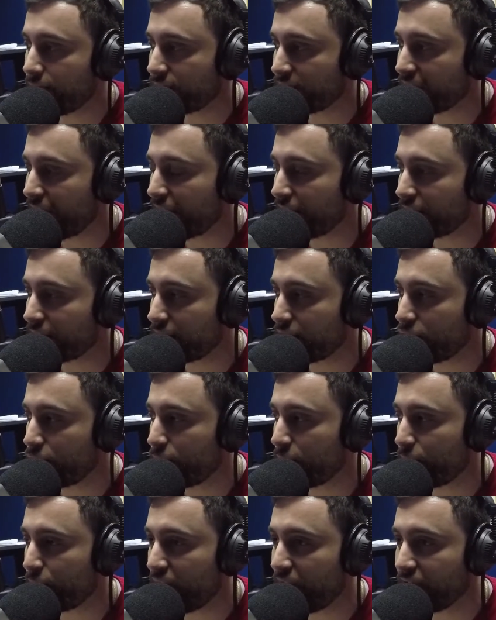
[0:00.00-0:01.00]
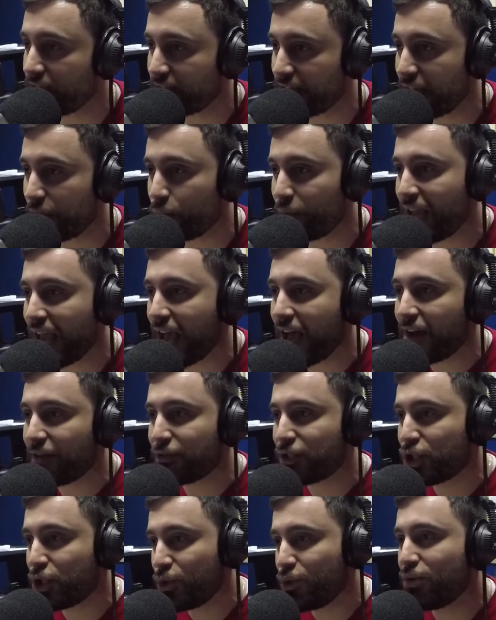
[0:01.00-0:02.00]
talented human beings. And we
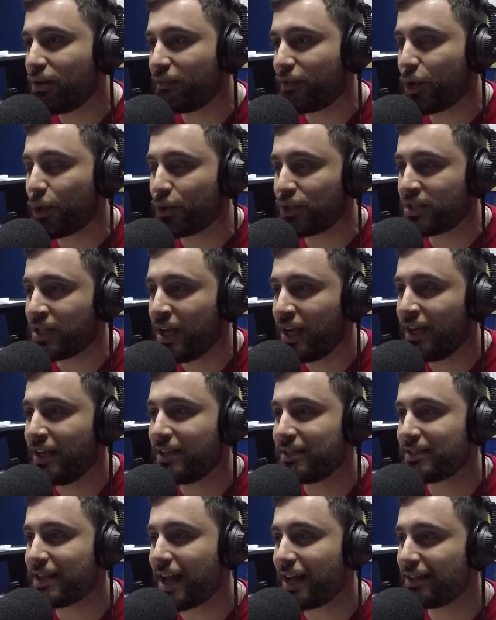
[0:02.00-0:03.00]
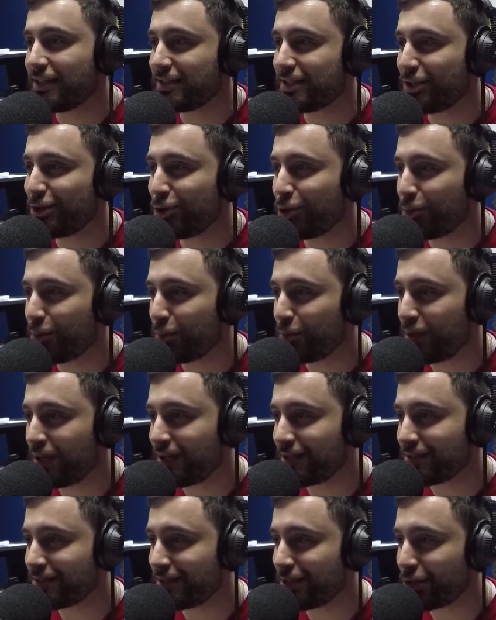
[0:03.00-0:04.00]
have two of those talented human
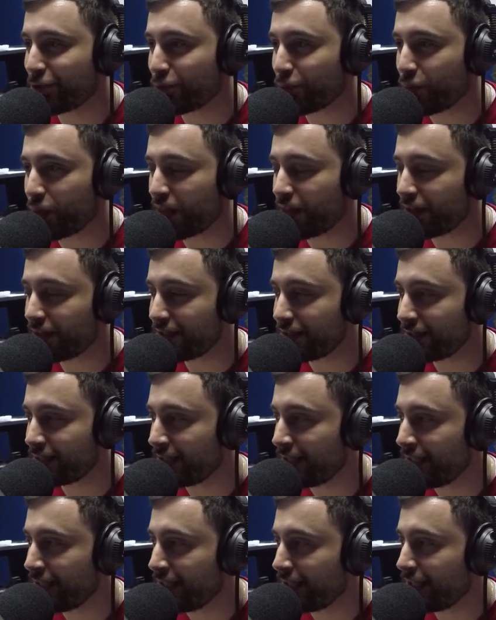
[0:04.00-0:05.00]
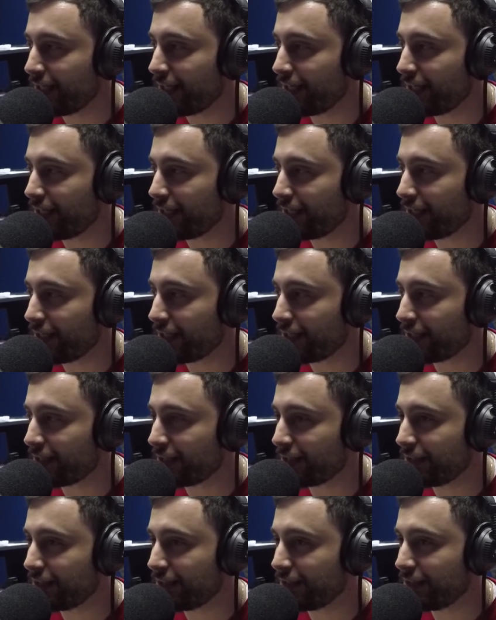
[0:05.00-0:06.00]
beings here with us.
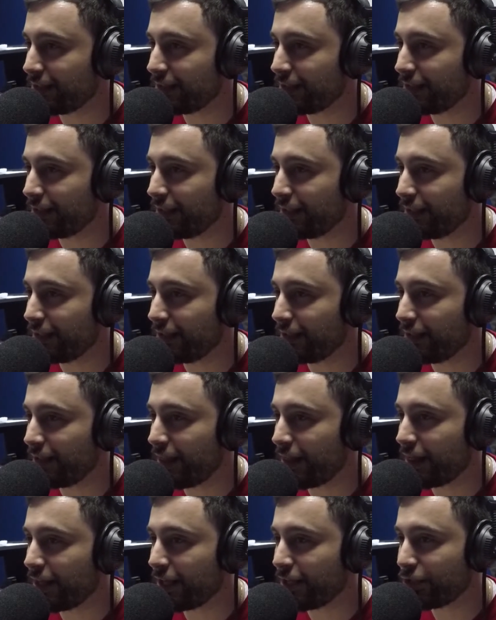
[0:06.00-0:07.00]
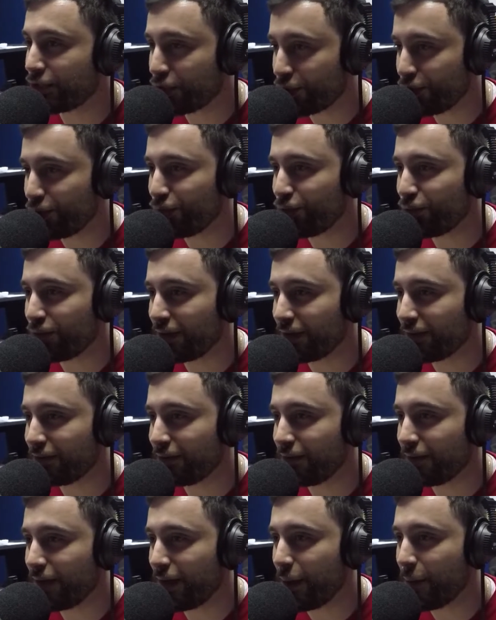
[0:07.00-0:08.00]
The two
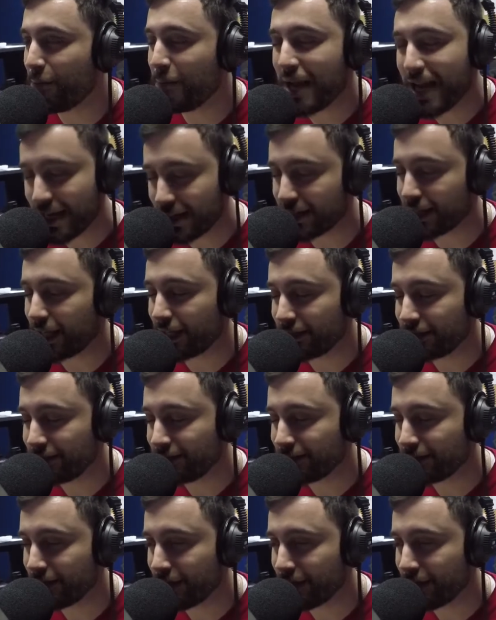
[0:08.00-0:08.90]
amazing,